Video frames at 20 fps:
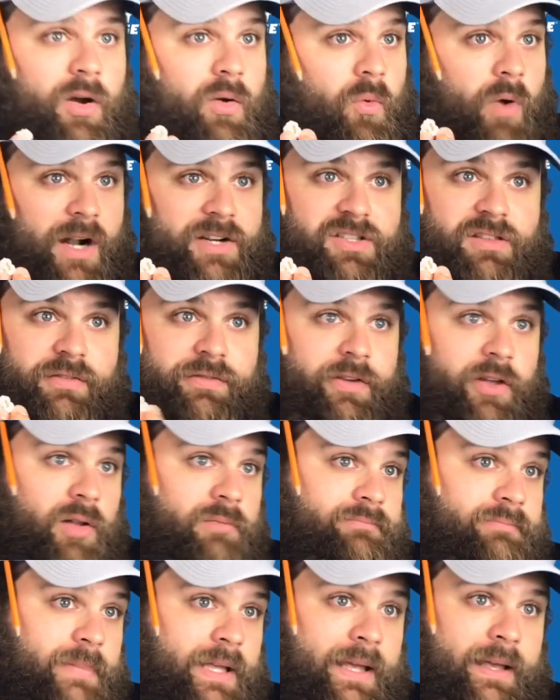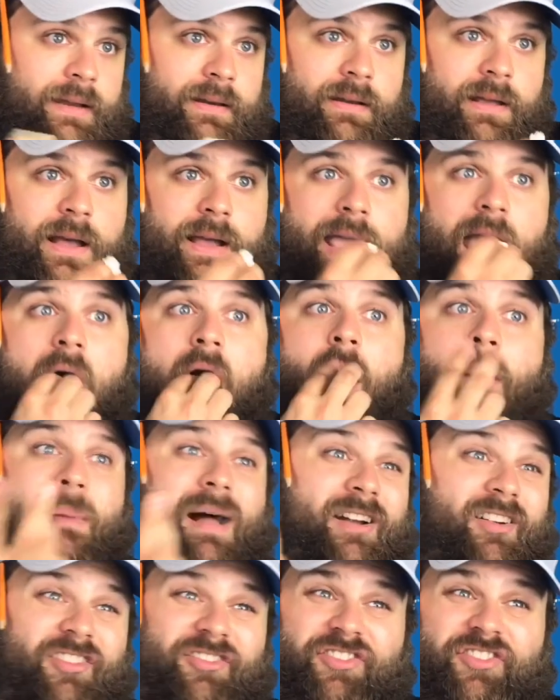watch the film and get
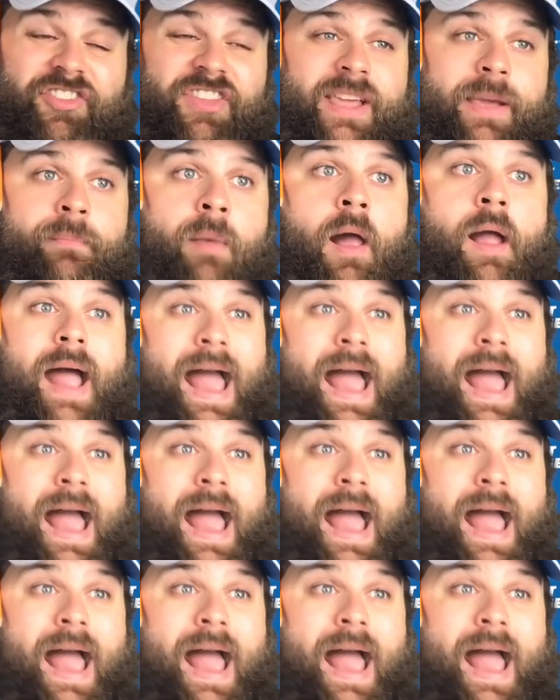better as a team.